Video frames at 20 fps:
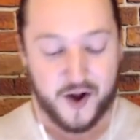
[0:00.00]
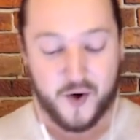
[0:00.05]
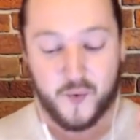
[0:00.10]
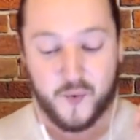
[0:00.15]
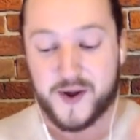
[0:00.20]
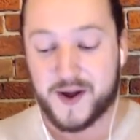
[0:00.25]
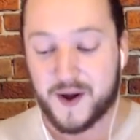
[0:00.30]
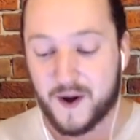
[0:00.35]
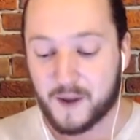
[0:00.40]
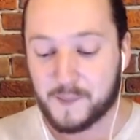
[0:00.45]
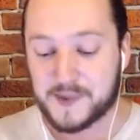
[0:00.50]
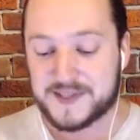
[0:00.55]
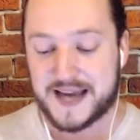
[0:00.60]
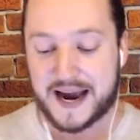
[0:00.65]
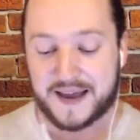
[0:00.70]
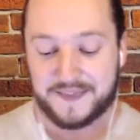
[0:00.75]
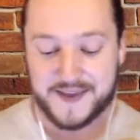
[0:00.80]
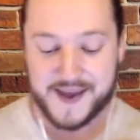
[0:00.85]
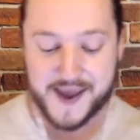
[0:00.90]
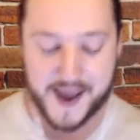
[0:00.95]
We almost
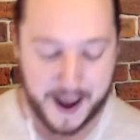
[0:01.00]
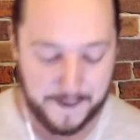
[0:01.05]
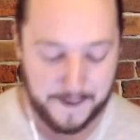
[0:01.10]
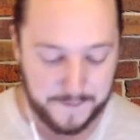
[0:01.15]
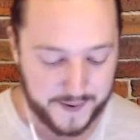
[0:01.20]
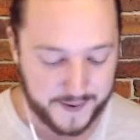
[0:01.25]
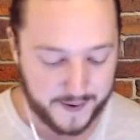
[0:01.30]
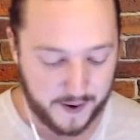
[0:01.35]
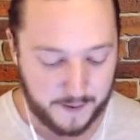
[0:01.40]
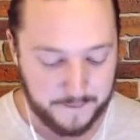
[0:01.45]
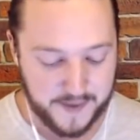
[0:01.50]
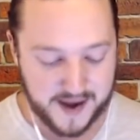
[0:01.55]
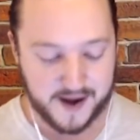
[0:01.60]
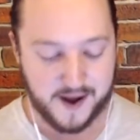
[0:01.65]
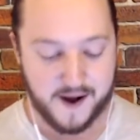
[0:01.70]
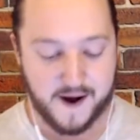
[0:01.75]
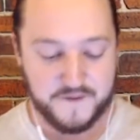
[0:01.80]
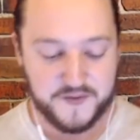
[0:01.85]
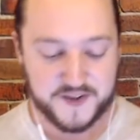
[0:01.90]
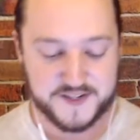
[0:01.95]
had the epic comeback
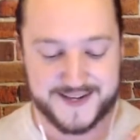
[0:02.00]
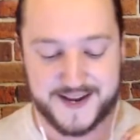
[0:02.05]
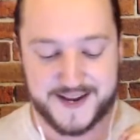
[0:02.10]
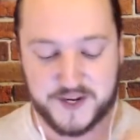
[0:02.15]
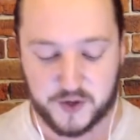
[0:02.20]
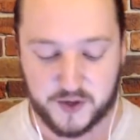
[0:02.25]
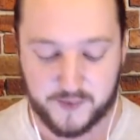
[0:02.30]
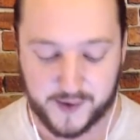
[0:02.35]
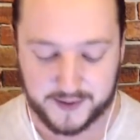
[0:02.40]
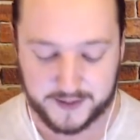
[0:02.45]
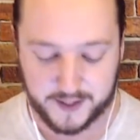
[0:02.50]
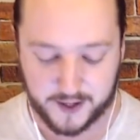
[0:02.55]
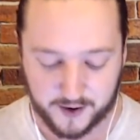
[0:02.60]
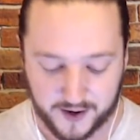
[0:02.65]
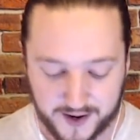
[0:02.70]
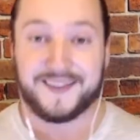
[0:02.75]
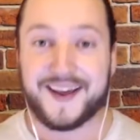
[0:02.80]
of the century right there.